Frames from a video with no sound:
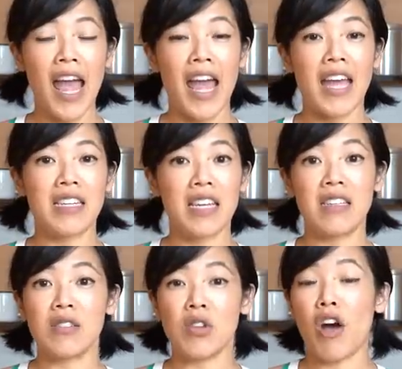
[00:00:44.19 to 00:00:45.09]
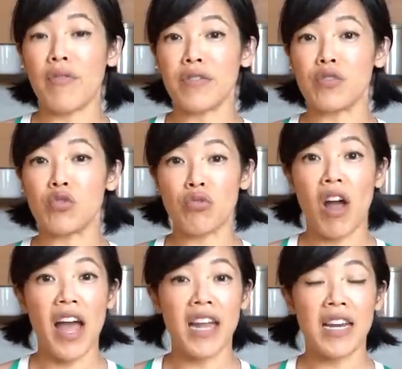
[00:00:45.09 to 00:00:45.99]
and it is often
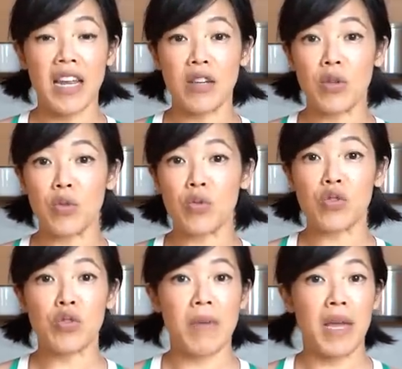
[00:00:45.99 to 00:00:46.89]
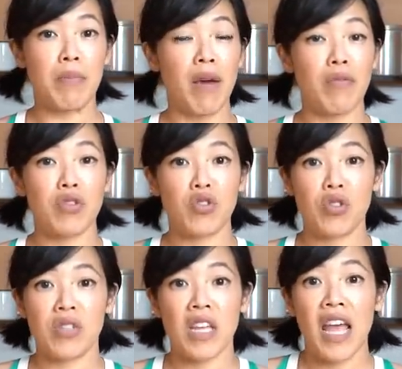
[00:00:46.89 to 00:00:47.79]
dried and used to make
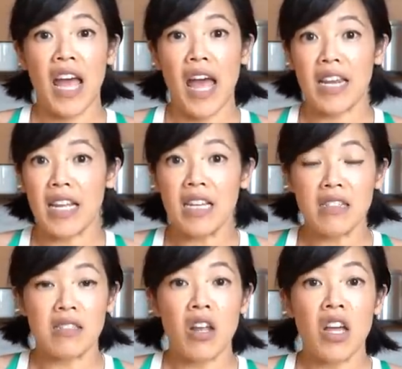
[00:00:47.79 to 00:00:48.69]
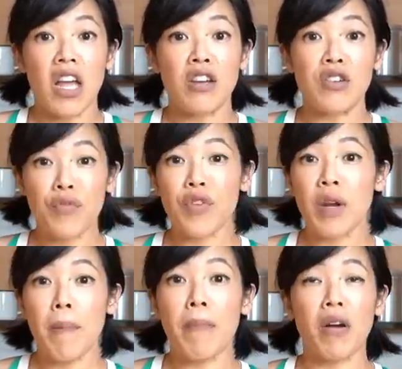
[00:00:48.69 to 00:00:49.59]
beverages and eaten in
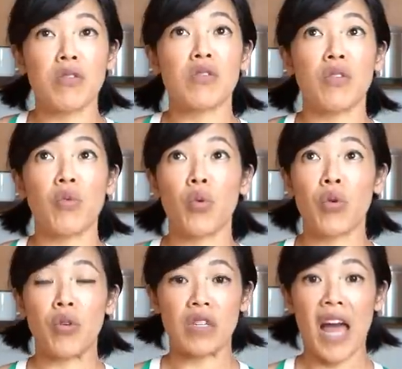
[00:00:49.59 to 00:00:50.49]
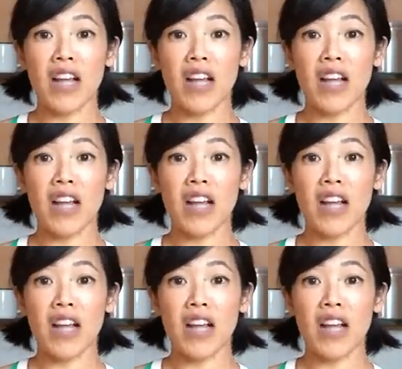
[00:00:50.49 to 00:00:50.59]
different parts of the world.